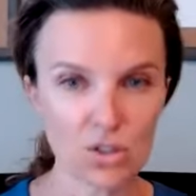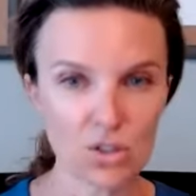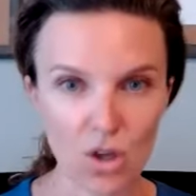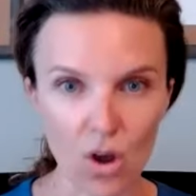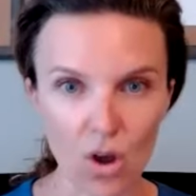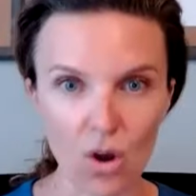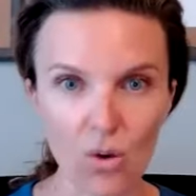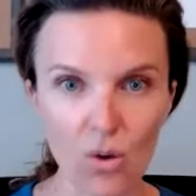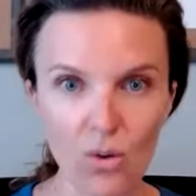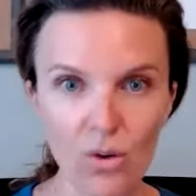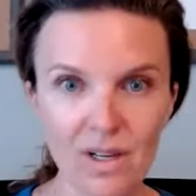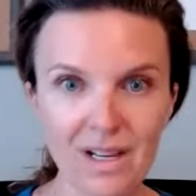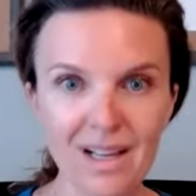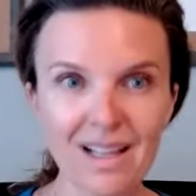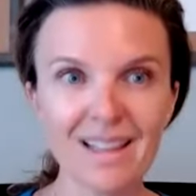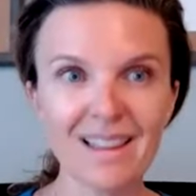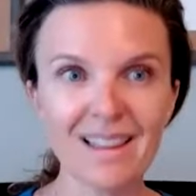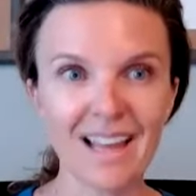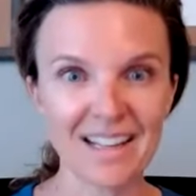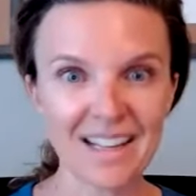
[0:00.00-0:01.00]
So,
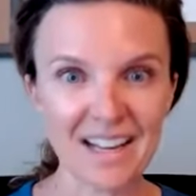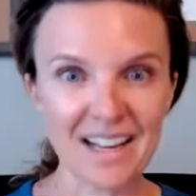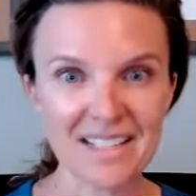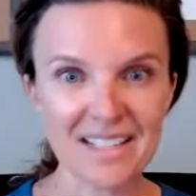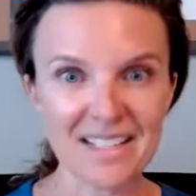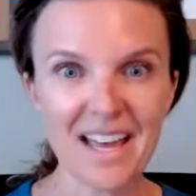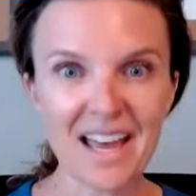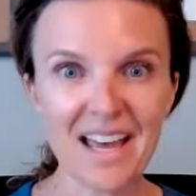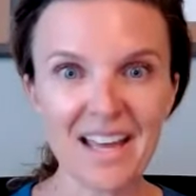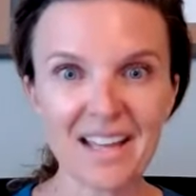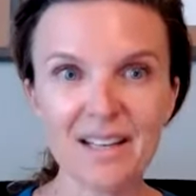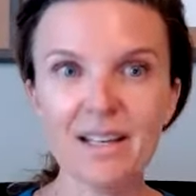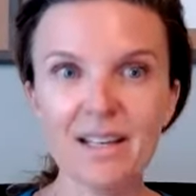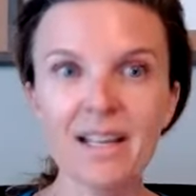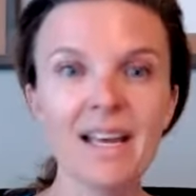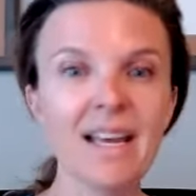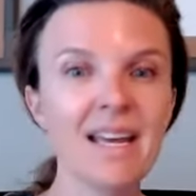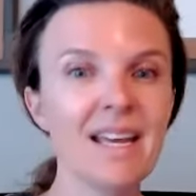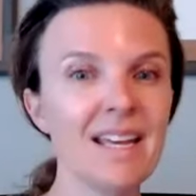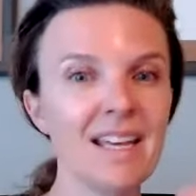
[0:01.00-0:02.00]
like I
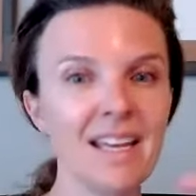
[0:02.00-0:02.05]
said,